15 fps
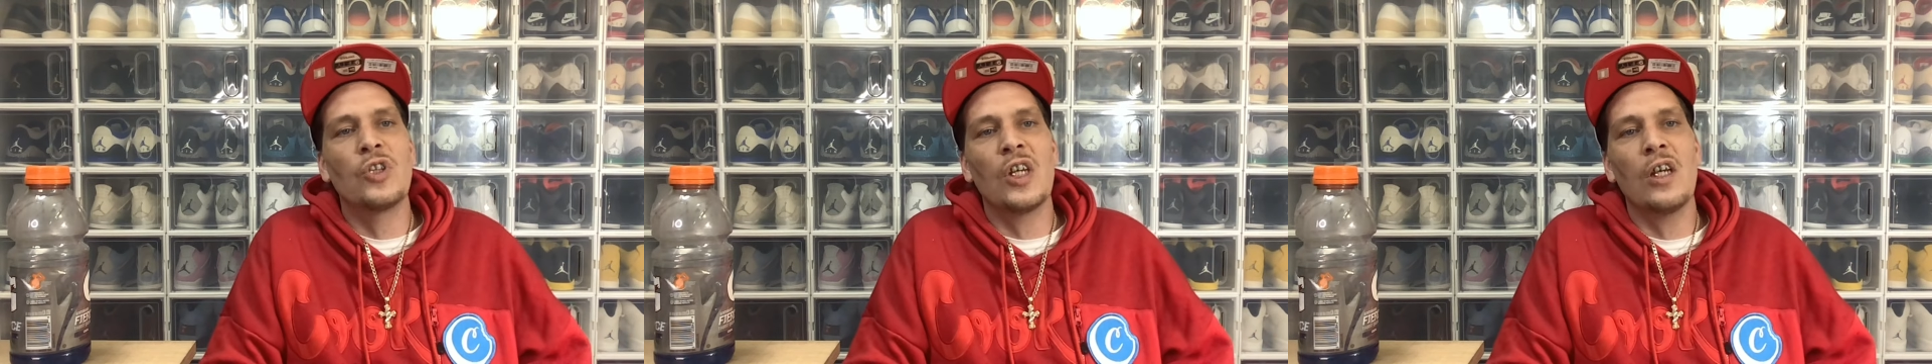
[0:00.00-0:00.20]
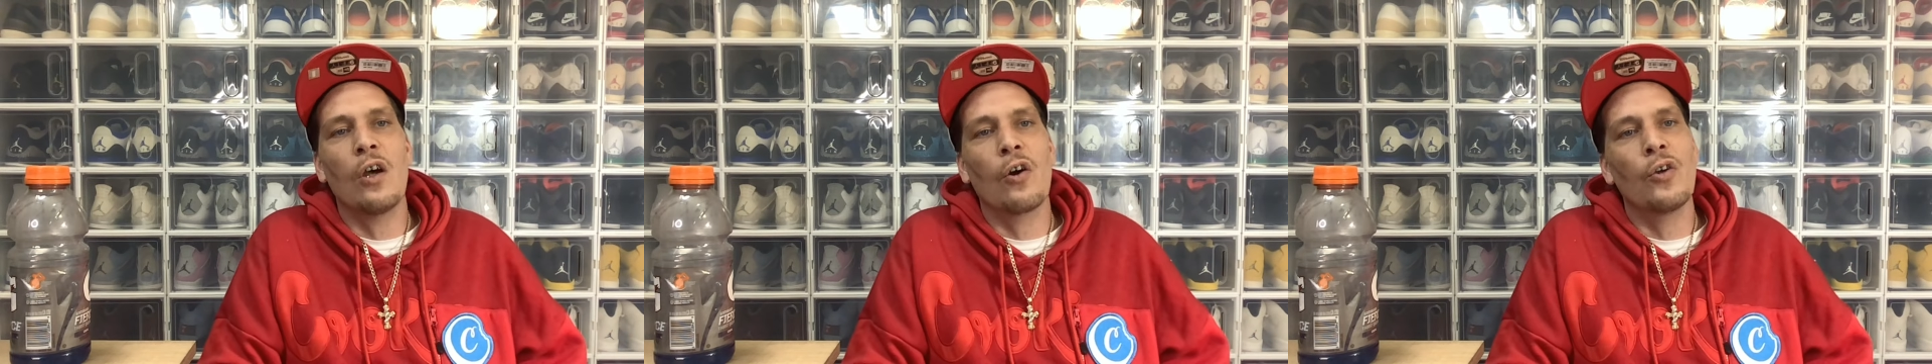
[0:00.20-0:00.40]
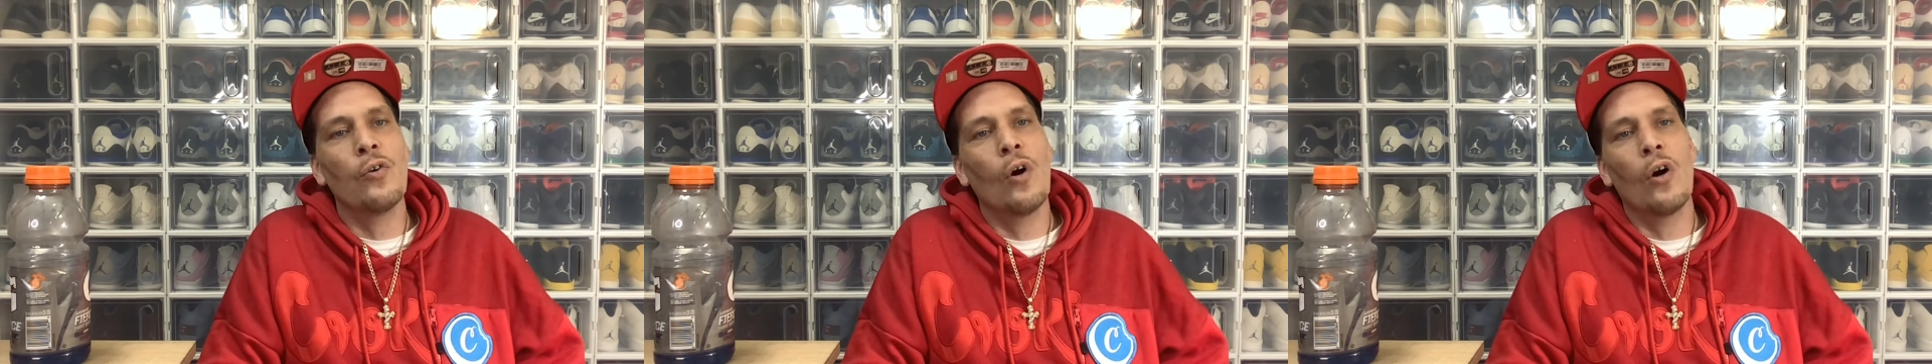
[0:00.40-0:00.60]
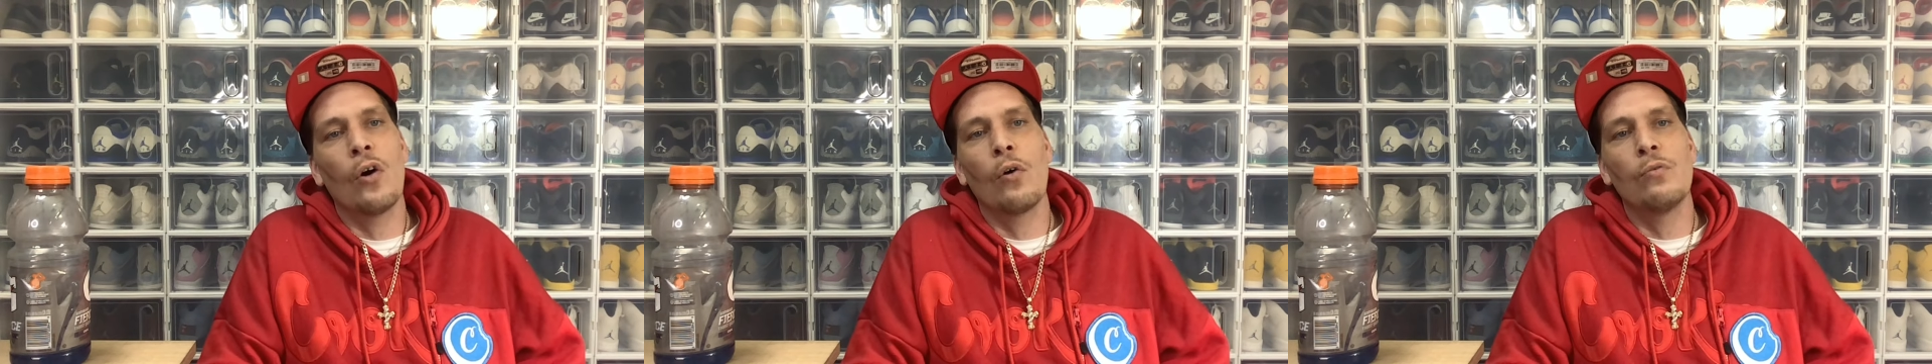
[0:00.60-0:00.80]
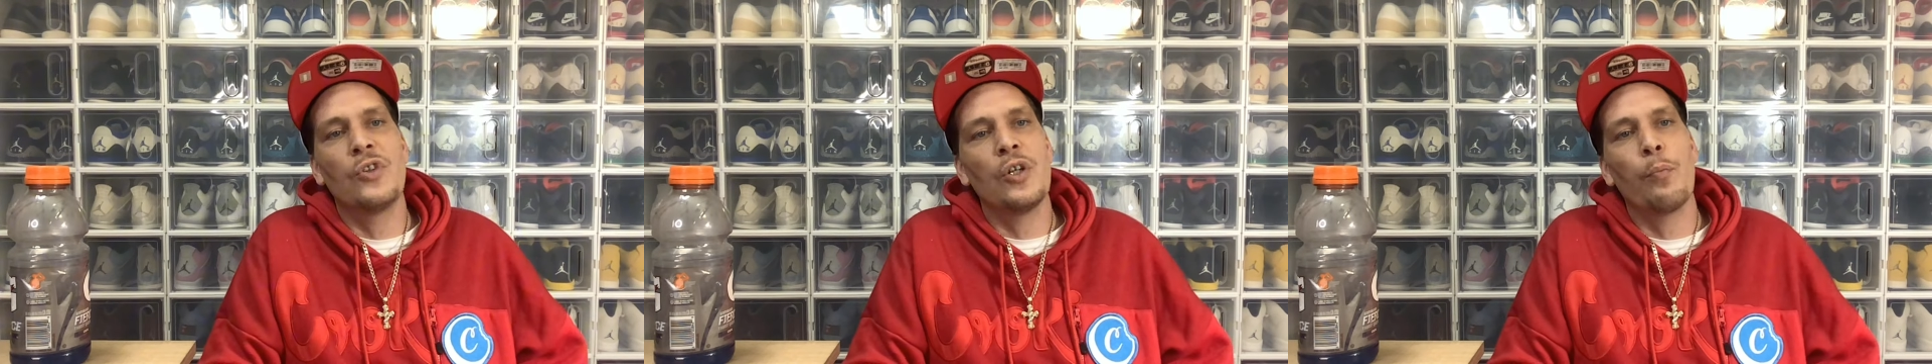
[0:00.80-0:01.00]
Are you an
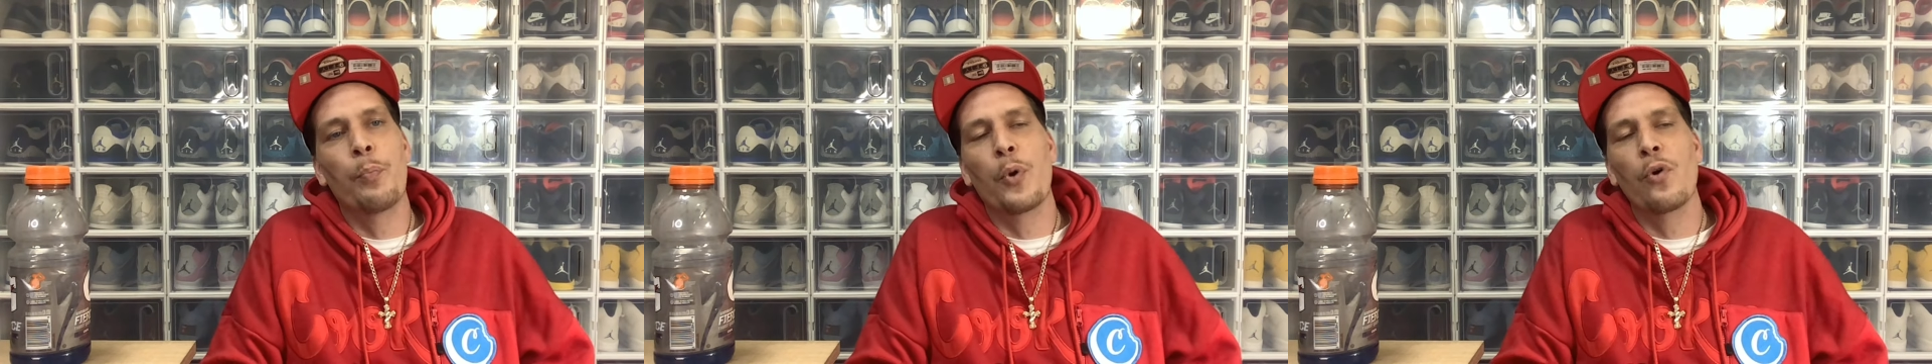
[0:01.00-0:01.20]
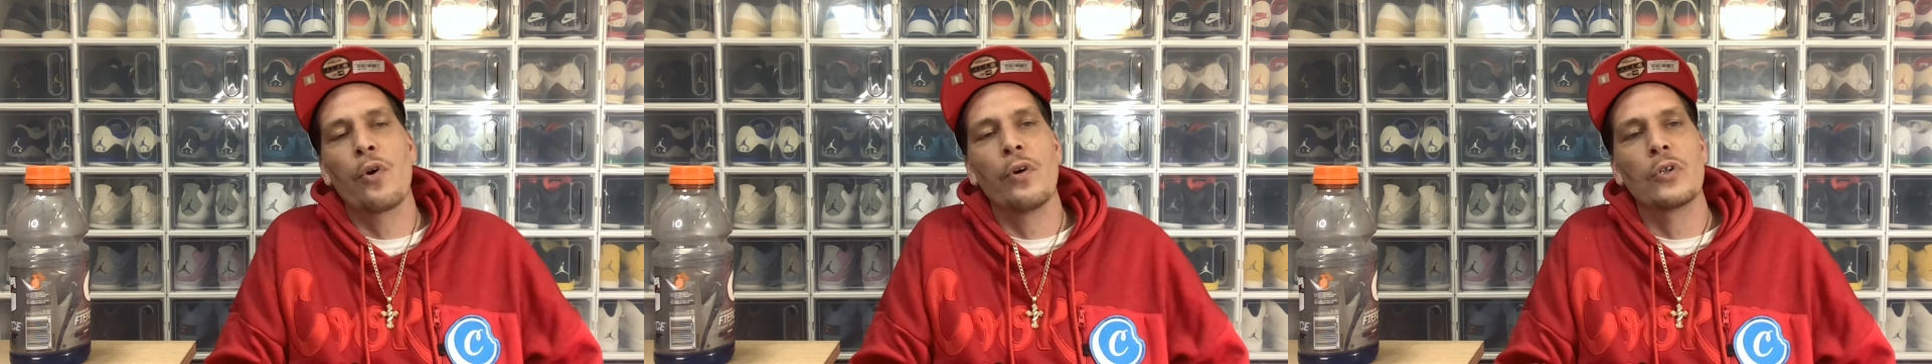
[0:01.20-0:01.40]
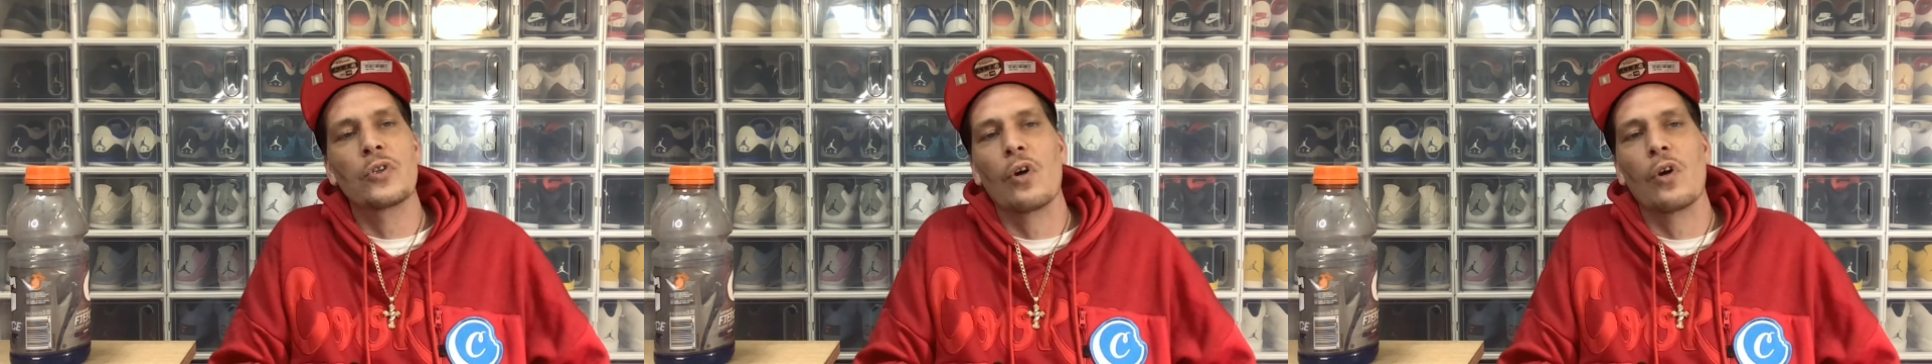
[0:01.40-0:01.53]
OG purist?